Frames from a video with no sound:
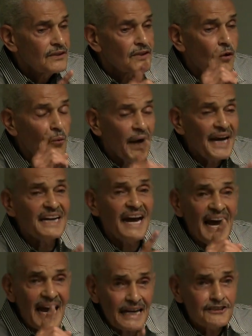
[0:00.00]
the way the
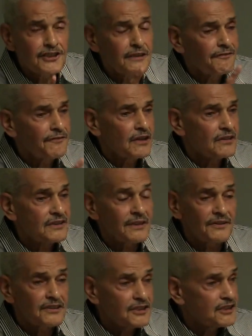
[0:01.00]
ancient villages
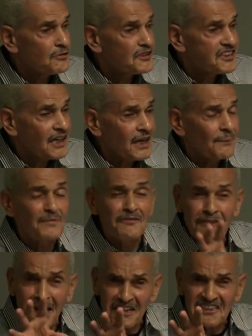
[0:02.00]
were set up,
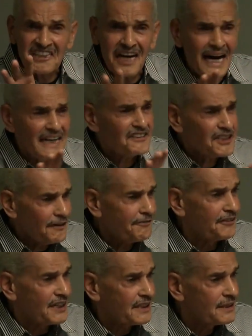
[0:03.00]
very
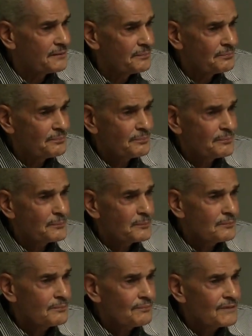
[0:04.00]
scientific.
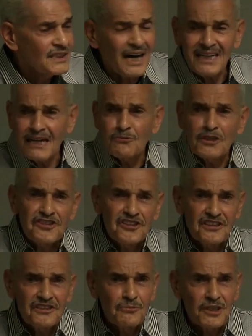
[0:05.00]
Not like what
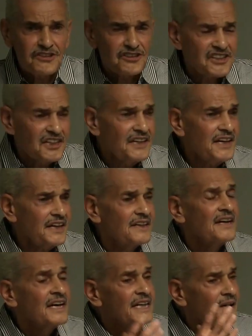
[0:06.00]
you, what you see here.
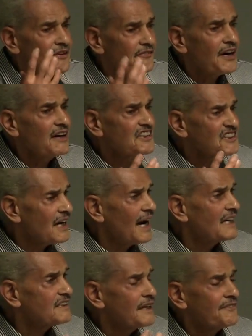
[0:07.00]
They were very
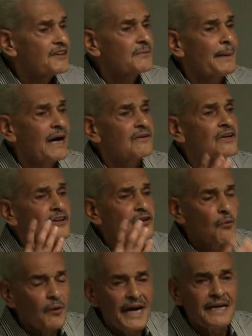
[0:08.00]
scientific about
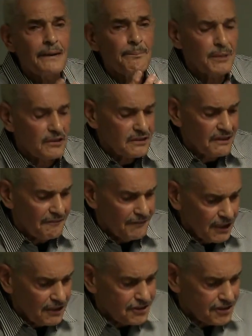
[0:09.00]
the way they built their
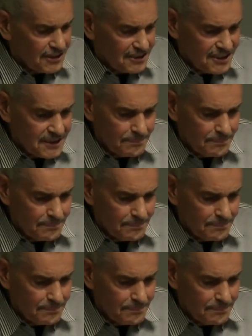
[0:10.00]
villages.